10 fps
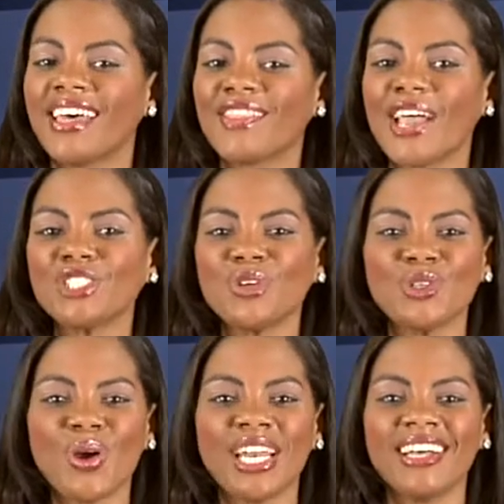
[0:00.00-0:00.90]
Thanks for
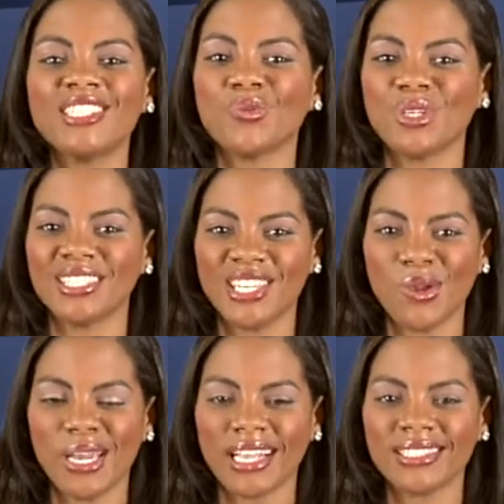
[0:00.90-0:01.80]
joining us, and we'll see
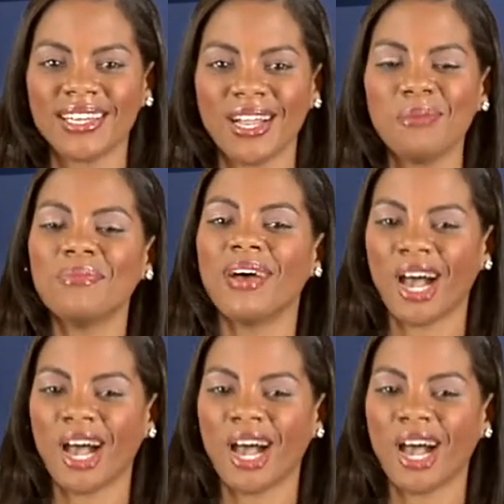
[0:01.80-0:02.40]
you next time.